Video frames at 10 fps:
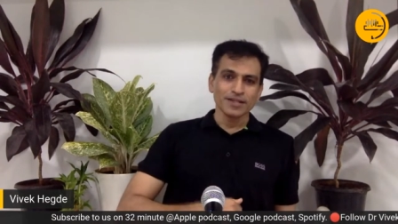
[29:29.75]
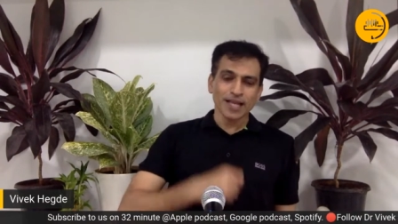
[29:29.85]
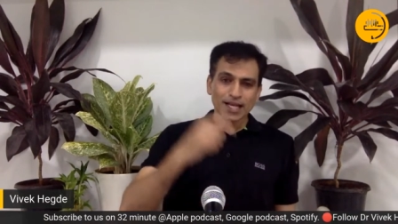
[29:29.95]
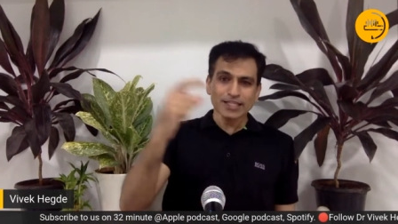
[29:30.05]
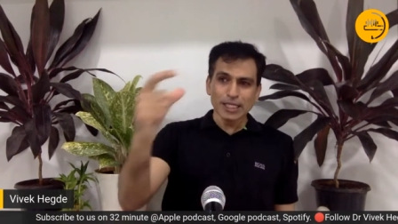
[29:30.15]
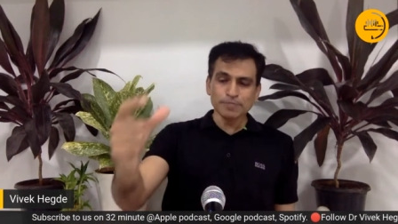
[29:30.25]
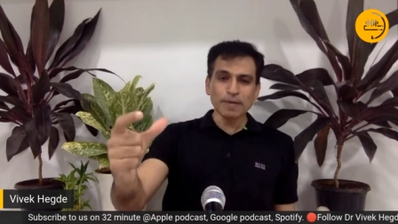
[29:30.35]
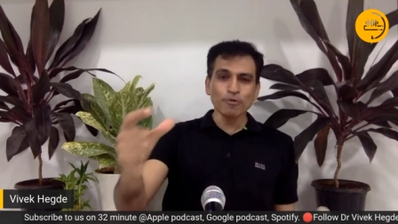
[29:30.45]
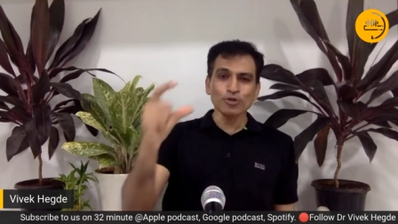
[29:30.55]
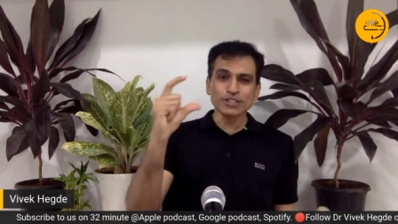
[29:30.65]
There are these
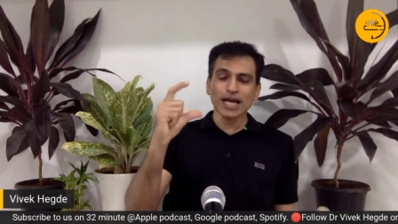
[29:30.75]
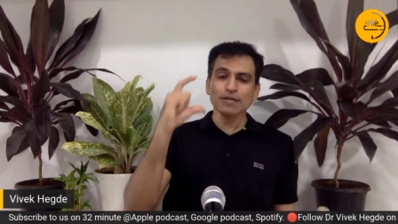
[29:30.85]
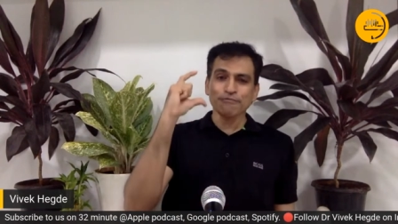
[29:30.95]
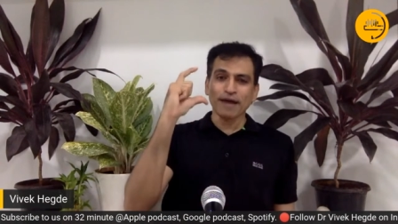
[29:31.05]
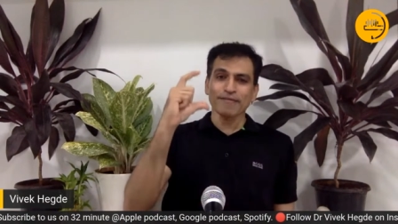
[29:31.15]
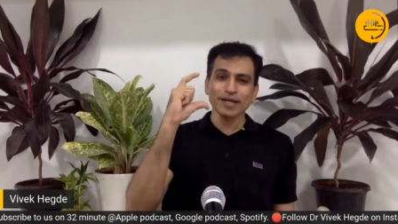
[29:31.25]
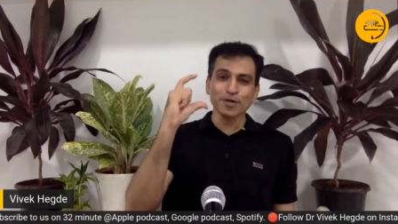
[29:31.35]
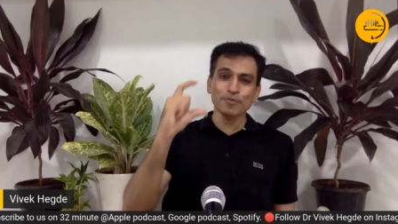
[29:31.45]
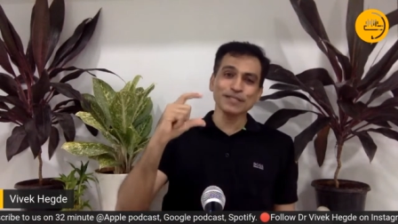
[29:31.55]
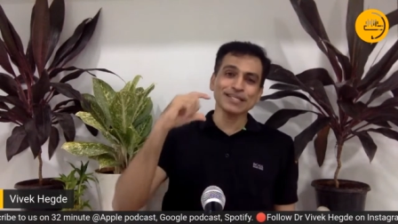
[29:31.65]
people who charge 500
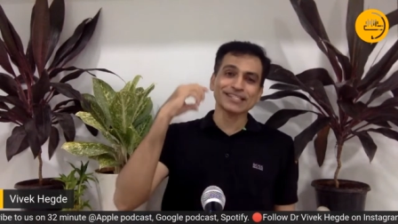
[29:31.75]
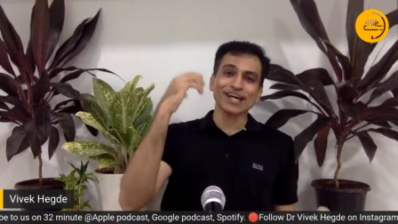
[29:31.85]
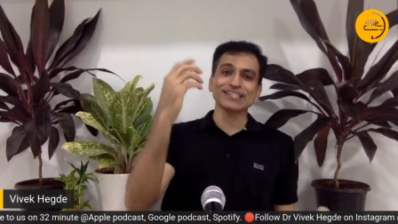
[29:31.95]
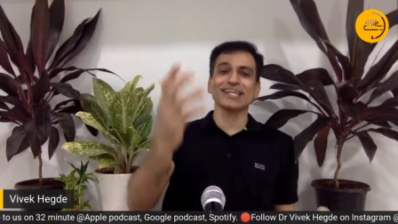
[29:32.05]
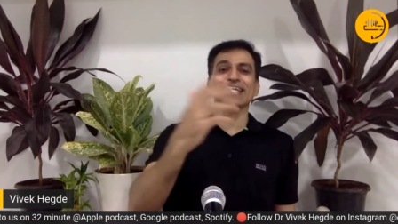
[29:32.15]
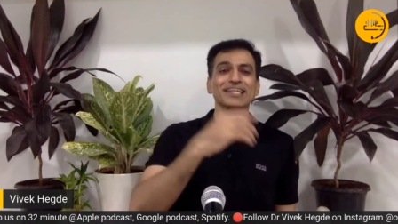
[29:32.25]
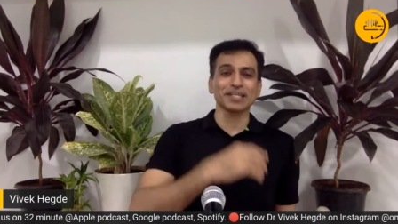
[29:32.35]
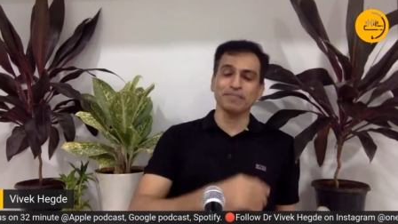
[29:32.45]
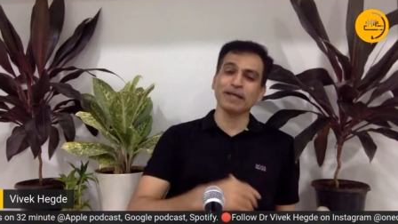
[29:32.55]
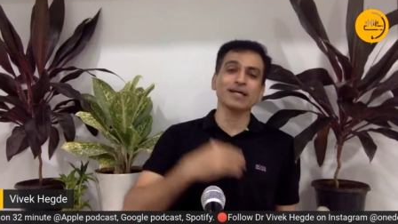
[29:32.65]
rupees as
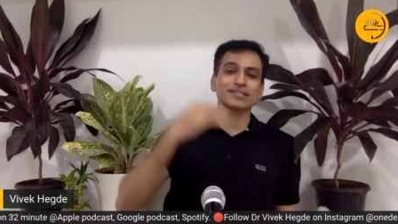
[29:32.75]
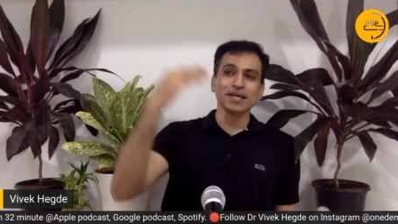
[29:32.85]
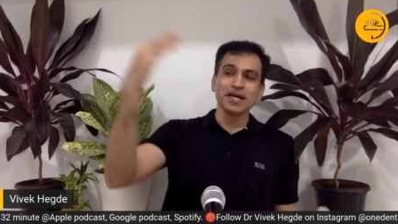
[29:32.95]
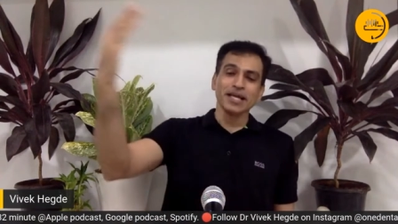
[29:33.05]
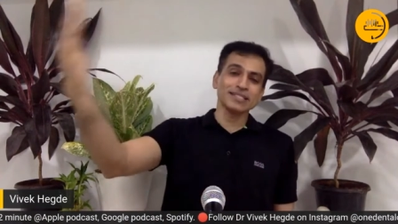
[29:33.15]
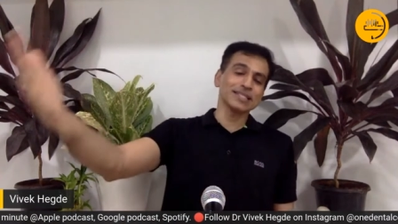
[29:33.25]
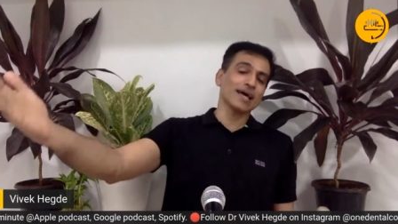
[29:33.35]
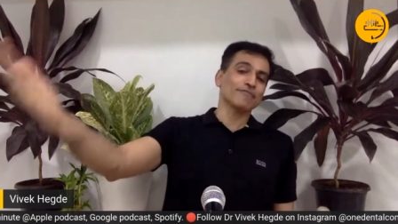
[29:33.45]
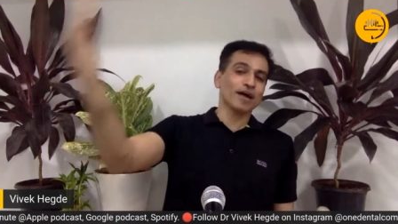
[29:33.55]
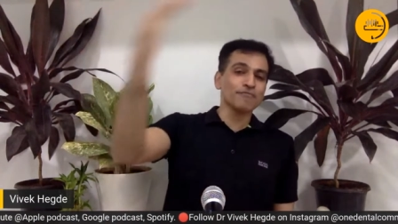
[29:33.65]
consultation because he says,
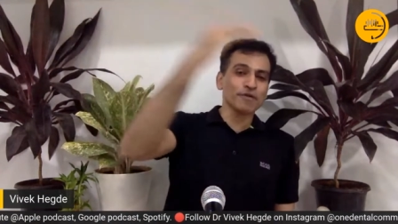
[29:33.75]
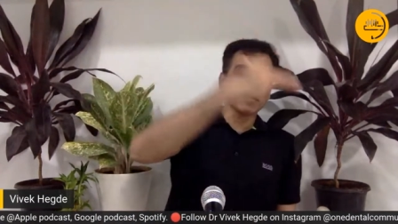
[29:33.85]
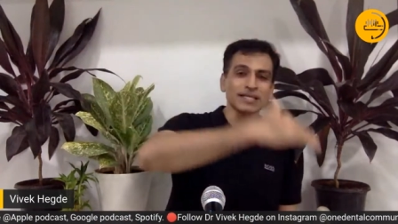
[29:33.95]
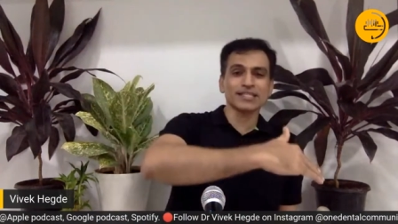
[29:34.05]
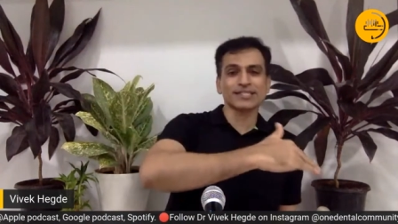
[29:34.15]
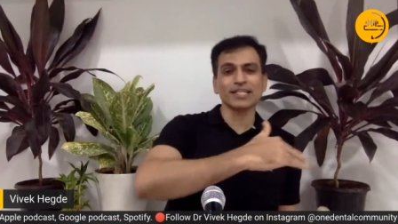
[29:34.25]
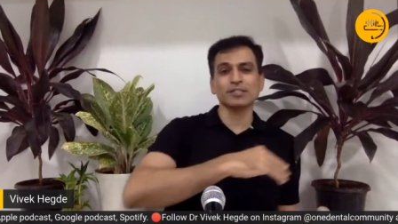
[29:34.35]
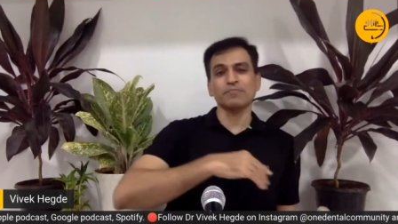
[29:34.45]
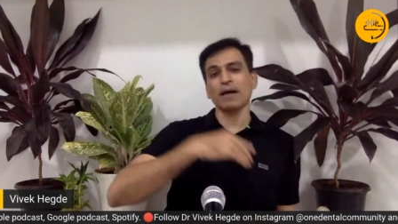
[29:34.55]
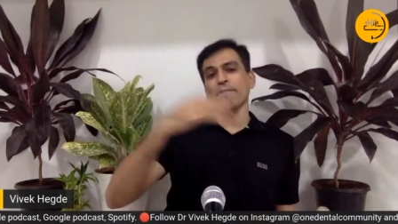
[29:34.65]
I've come from a
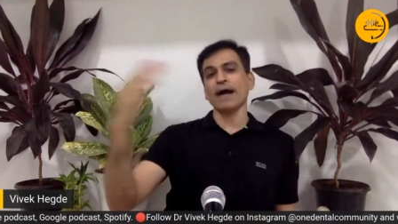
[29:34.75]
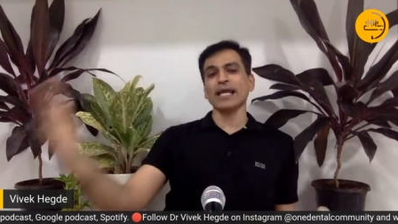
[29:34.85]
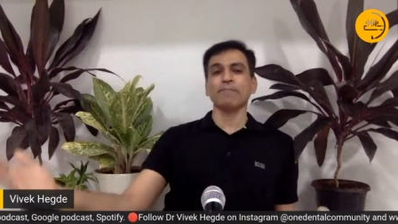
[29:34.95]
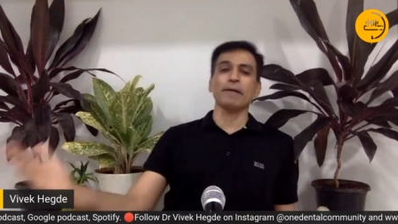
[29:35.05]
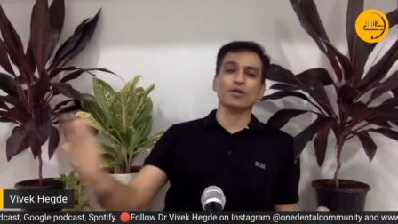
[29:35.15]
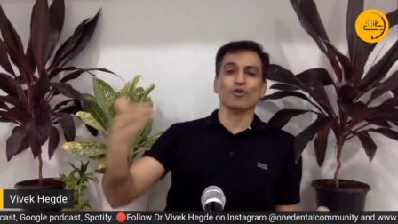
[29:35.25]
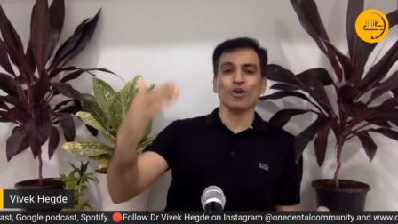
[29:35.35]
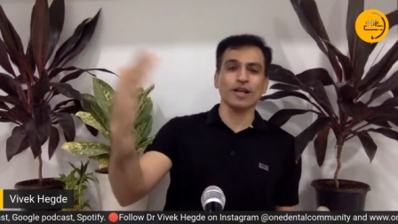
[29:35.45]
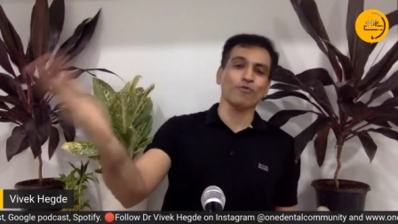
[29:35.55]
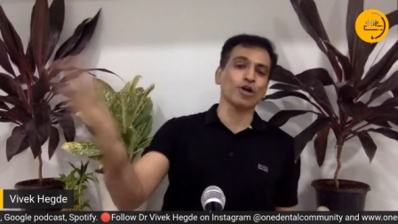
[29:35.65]
distance, my bike,
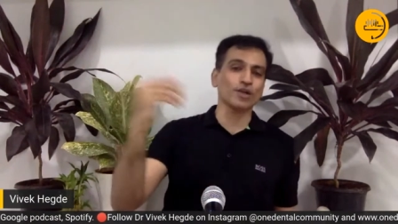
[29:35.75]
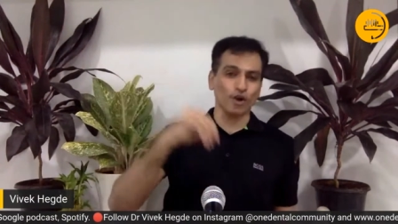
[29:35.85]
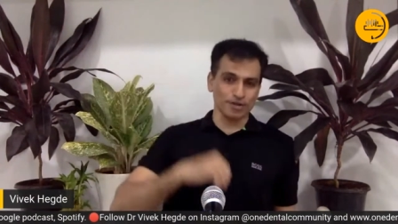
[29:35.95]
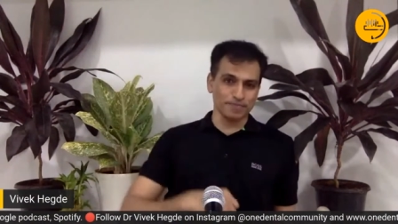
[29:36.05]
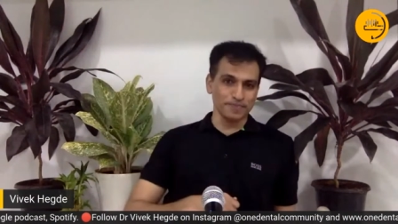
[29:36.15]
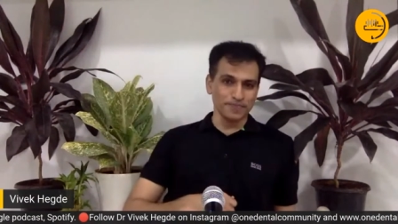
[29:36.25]
petrol and whatnot.